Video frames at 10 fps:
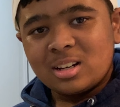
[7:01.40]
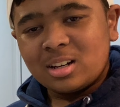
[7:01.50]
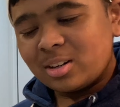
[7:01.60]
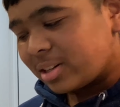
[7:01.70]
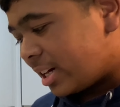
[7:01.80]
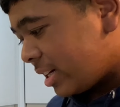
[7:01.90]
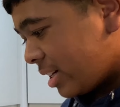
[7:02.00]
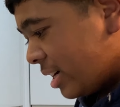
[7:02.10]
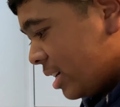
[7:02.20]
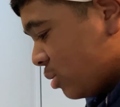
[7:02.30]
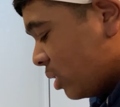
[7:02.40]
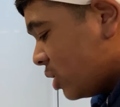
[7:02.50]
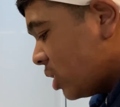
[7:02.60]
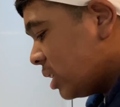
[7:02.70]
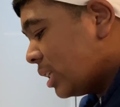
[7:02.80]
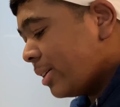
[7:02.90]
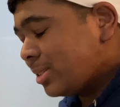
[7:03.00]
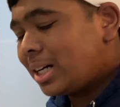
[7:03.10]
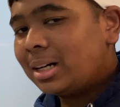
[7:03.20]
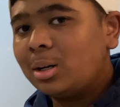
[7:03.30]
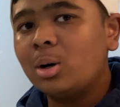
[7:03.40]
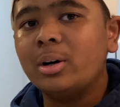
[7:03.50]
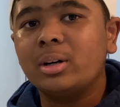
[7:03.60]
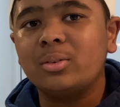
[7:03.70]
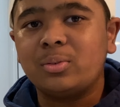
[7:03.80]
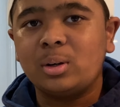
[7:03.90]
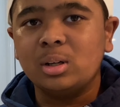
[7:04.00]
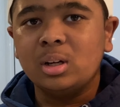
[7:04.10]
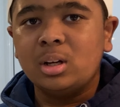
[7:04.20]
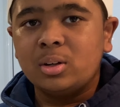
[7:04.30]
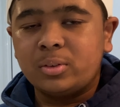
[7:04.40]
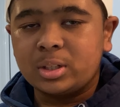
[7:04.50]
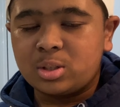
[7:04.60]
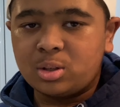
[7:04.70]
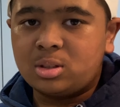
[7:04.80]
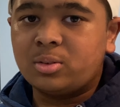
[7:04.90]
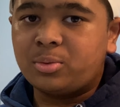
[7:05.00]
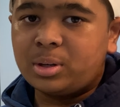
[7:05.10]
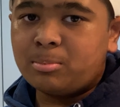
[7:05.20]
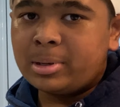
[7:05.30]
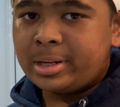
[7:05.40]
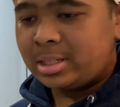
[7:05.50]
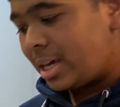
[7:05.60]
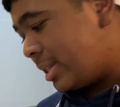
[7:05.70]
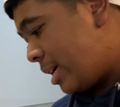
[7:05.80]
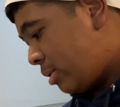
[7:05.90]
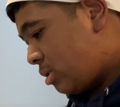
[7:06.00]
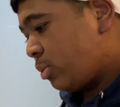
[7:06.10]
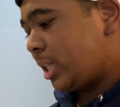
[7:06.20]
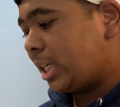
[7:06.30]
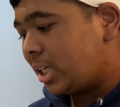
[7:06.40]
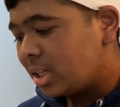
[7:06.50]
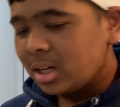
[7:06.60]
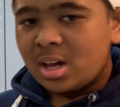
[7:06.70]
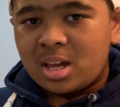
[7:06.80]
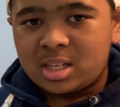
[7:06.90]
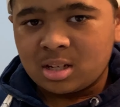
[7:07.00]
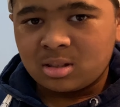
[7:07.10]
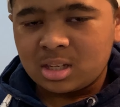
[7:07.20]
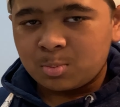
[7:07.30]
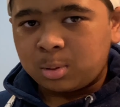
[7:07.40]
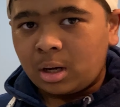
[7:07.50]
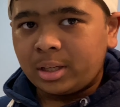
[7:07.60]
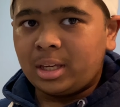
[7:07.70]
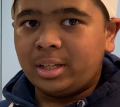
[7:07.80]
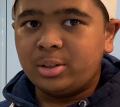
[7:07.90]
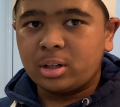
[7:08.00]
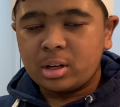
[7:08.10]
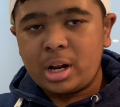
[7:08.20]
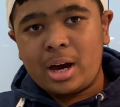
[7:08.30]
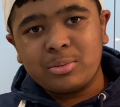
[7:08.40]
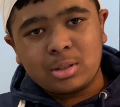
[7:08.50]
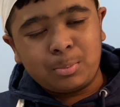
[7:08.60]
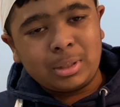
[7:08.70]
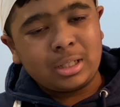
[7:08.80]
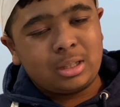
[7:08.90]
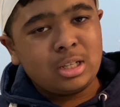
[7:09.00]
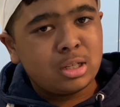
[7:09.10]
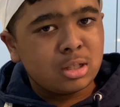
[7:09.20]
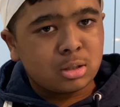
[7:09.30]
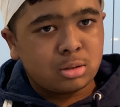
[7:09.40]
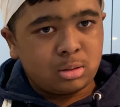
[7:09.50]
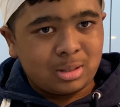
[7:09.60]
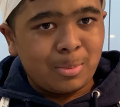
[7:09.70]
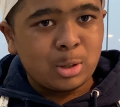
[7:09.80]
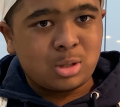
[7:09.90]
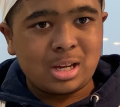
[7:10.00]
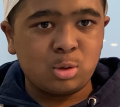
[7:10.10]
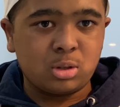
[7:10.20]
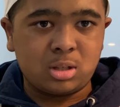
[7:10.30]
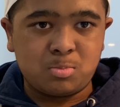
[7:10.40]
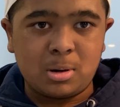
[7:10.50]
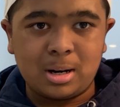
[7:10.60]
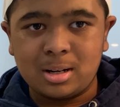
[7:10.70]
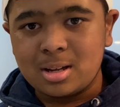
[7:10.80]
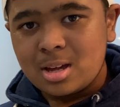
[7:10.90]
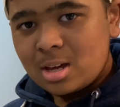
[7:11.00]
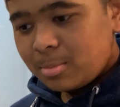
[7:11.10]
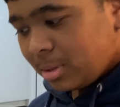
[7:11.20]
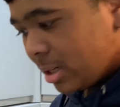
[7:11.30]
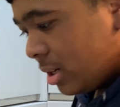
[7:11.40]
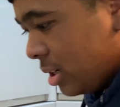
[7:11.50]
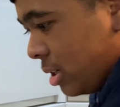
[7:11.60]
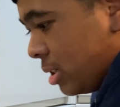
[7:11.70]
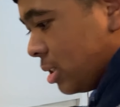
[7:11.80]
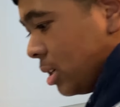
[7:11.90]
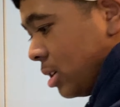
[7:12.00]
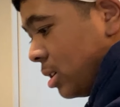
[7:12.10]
Okay guys, we just left our oil for 2 to 3 minutes and now it's ready. So this part here, you're gonna have to be, this is the most dangerous part because